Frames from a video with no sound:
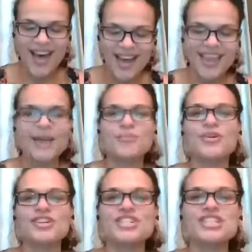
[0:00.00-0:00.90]
I am a
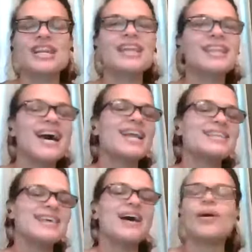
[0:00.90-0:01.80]
Christian, and that
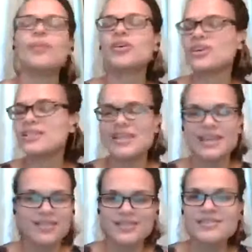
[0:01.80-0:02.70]
is how I'm going to
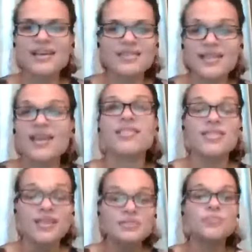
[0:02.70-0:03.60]
take this take
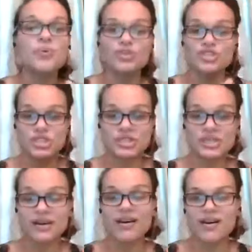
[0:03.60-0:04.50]
this portion
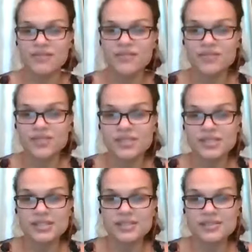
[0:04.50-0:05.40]
of
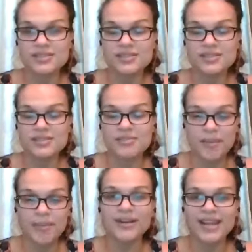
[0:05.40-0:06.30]
my
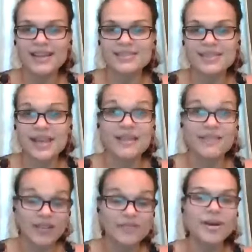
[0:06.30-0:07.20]
podcast of,
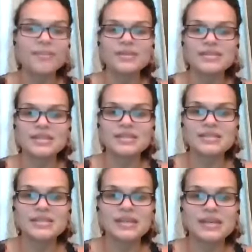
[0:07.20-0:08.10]
of my
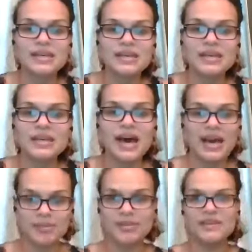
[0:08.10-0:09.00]
business.
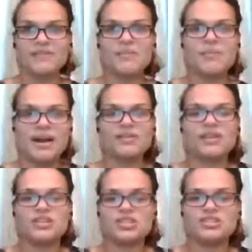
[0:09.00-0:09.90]
I believe that my
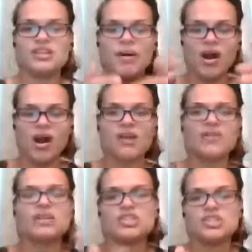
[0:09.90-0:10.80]
relationship on our
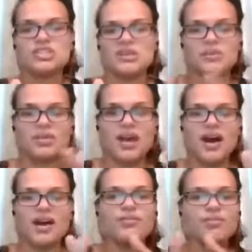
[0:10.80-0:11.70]
relationship with
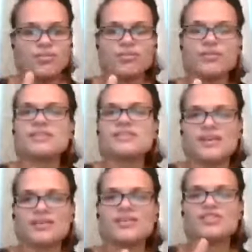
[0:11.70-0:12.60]
God through his
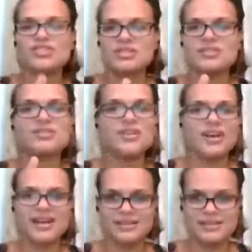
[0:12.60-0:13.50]
son, Jesus
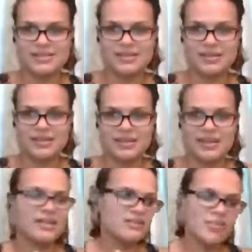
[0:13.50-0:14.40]
Christ,
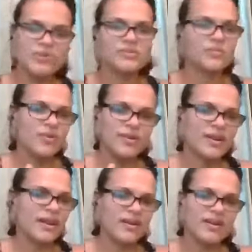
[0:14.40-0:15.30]
is the most
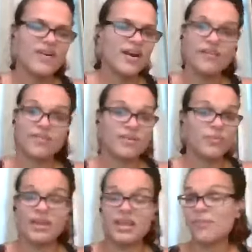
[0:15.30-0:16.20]
important area of our health that
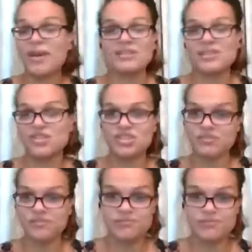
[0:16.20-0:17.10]
we need to pay attention
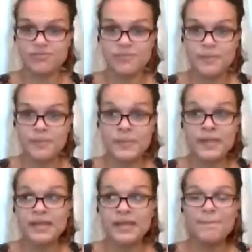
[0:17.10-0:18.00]
to.
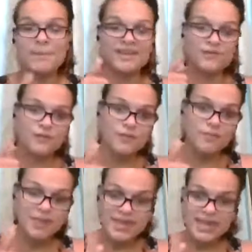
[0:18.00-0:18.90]
Because for
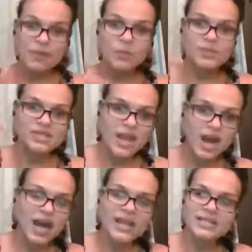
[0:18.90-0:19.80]
me, it was
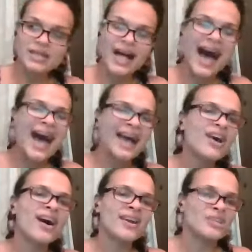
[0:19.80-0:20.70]
not until I
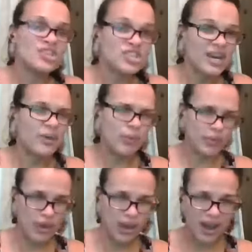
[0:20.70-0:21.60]
got in check with
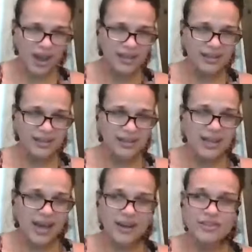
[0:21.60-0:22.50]
God
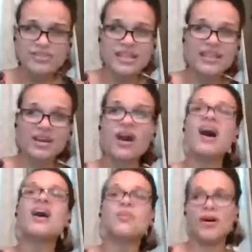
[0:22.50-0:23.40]
and understand that
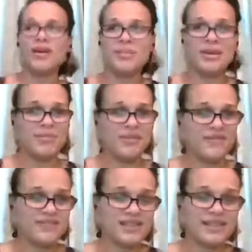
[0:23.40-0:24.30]
God wanted me to be
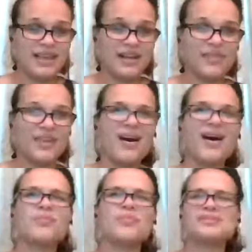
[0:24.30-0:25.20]
physically healthy.
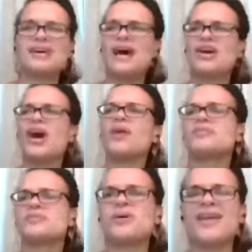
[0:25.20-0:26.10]
God was God
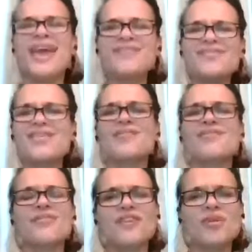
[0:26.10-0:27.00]
was putting everything in
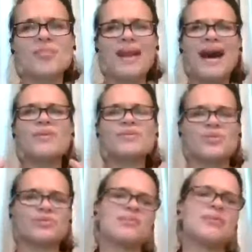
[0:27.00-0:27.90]
front of me, but I was
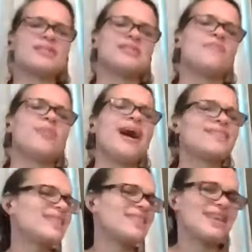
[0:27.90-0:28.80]
holding myself back.
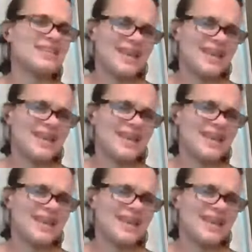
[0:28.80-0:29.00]
But things